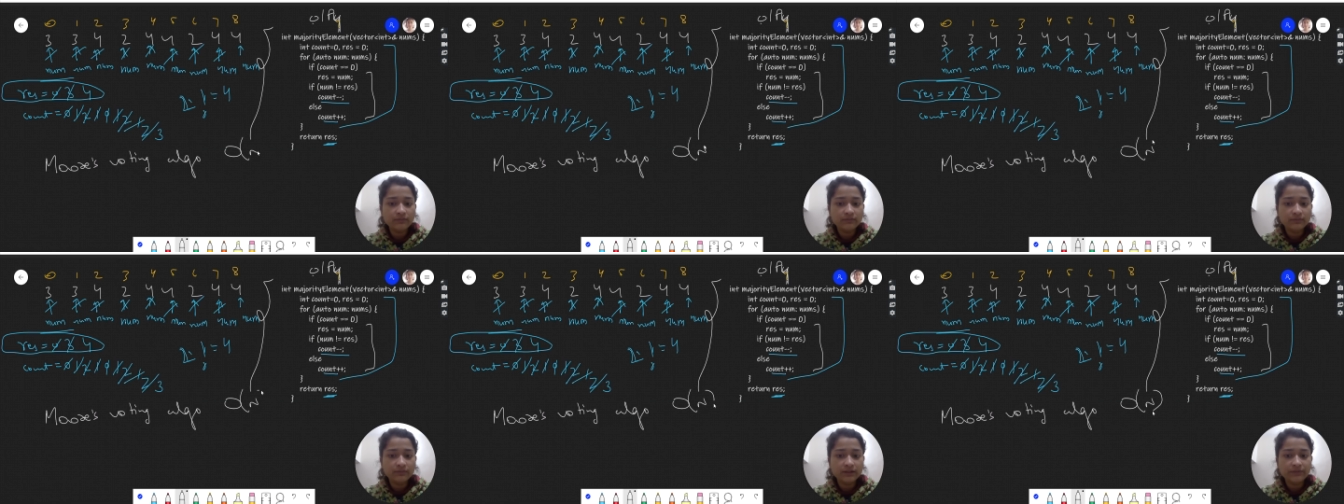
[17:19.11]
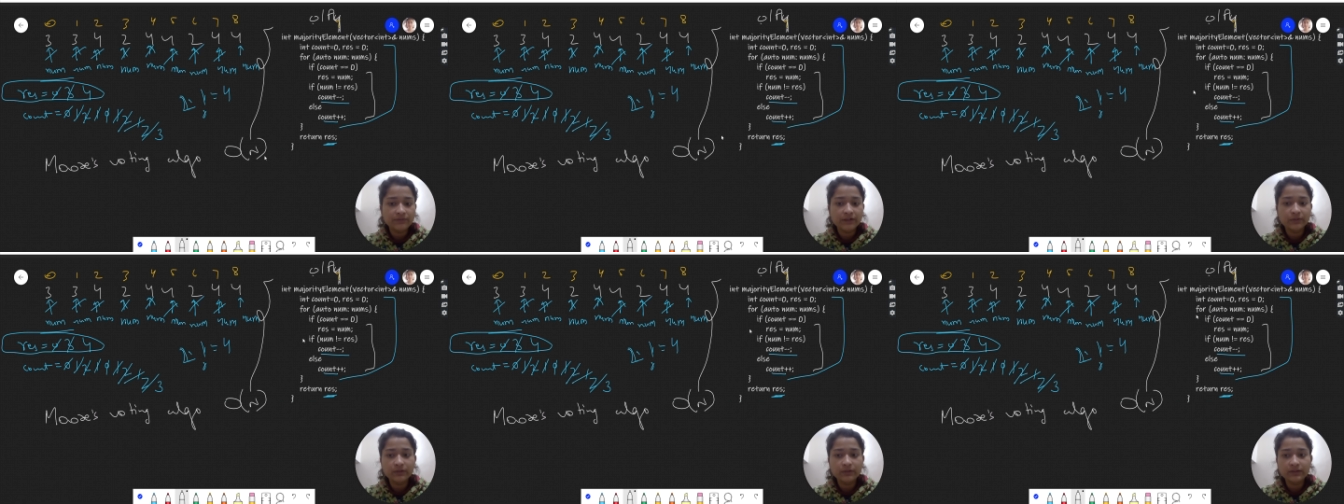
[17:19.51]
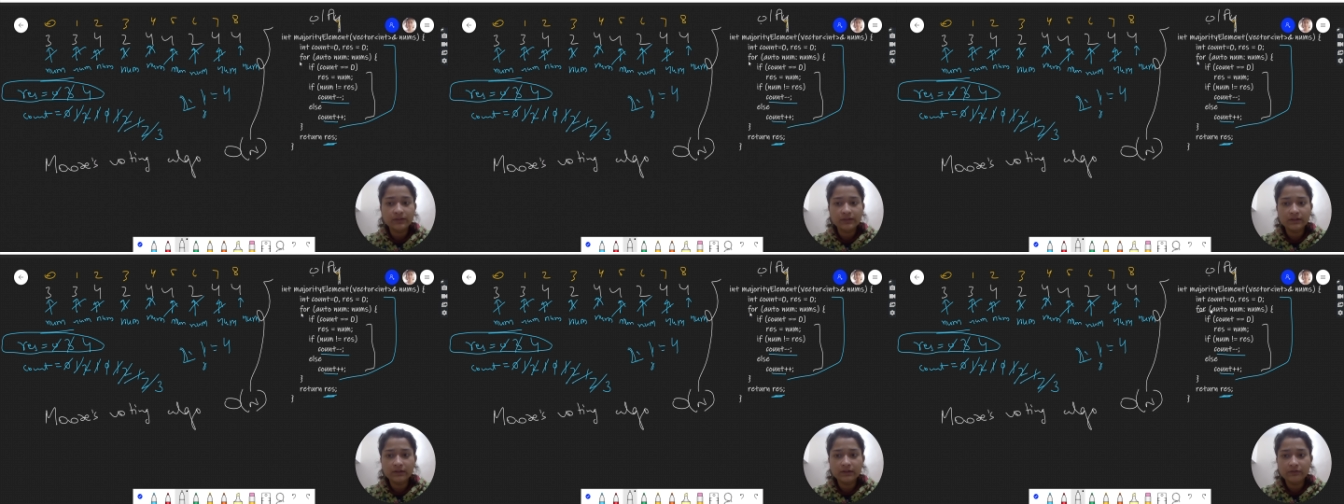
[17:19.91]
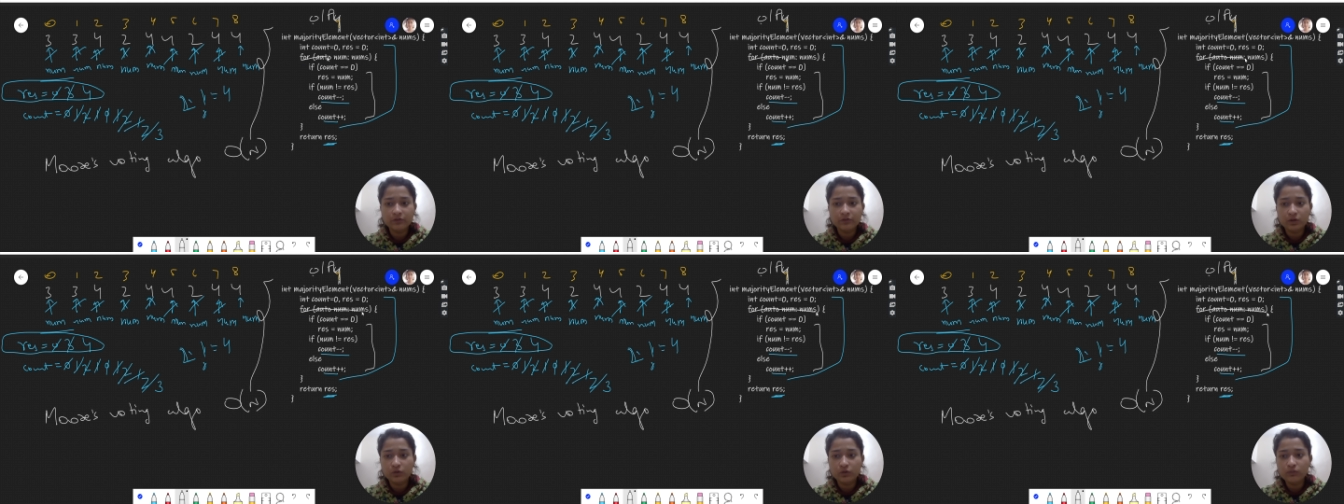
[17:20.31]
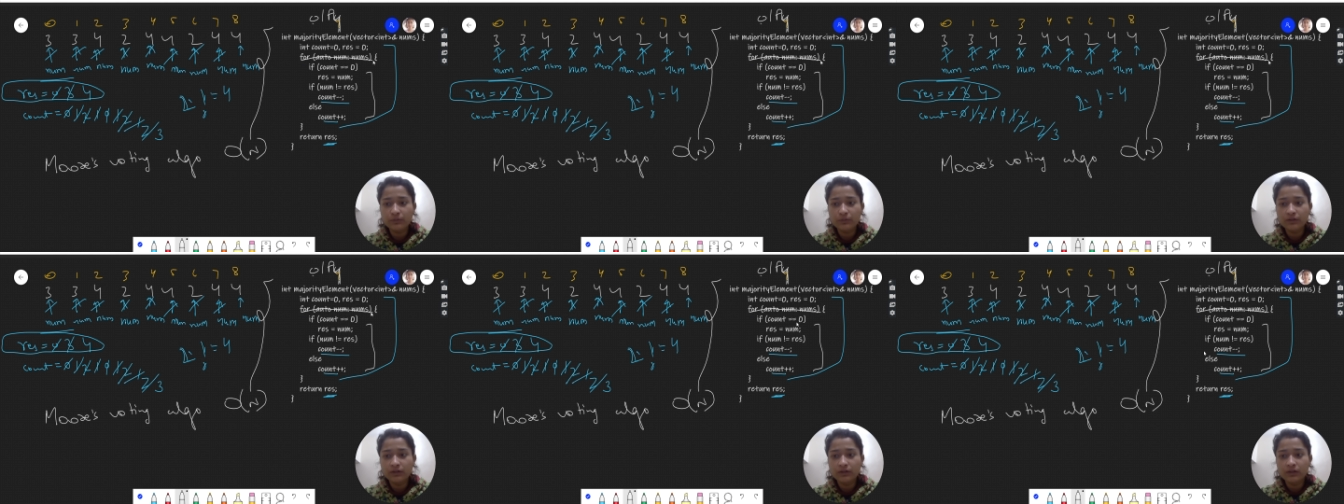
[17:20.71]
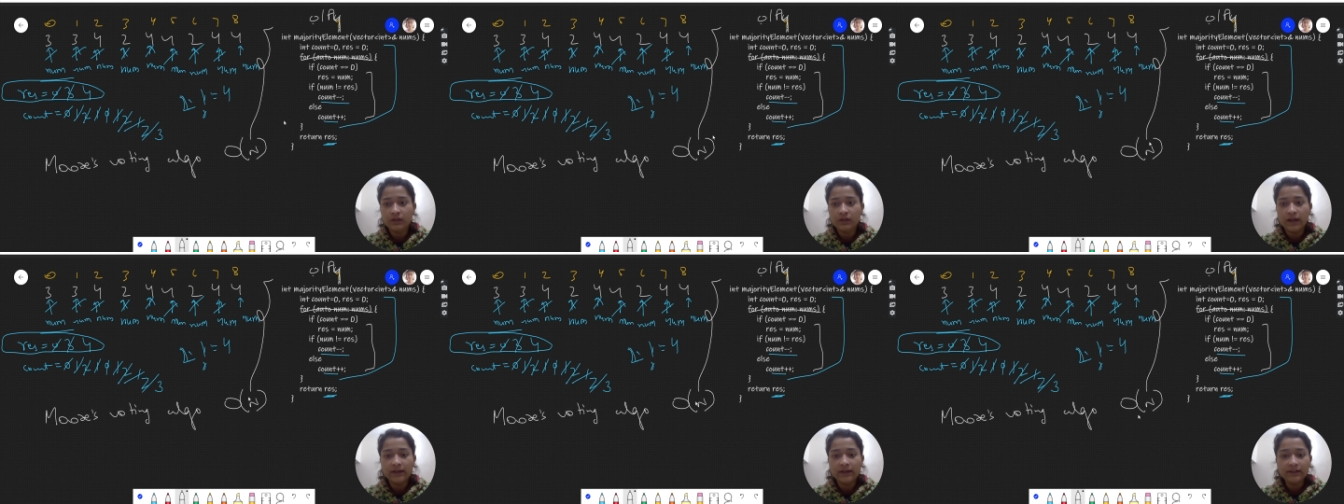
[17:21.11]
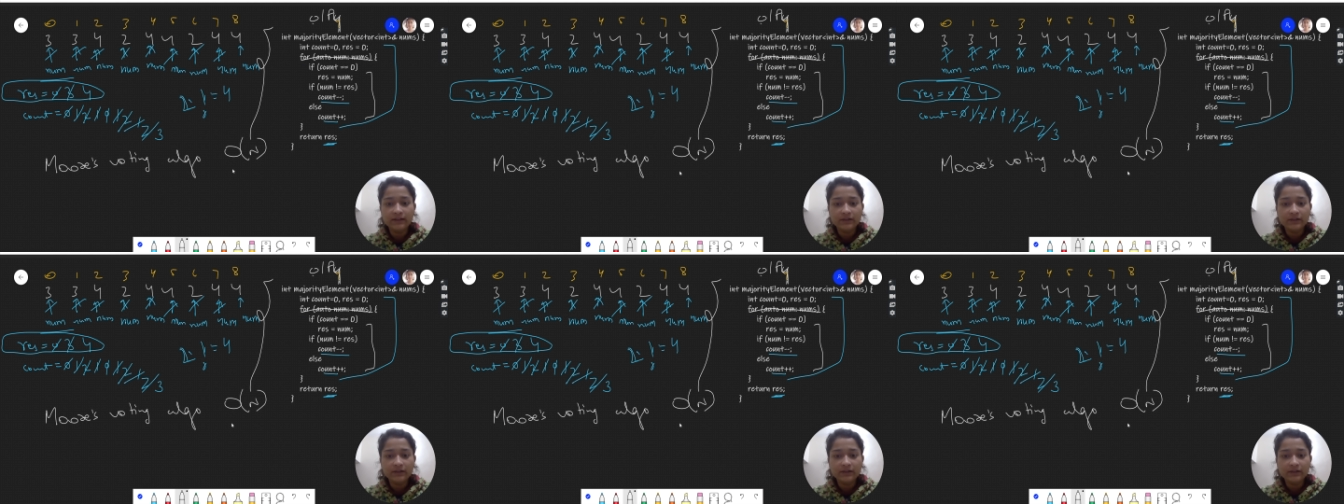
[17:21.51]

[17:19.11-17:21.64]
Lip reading: See, we are doing single for loop, and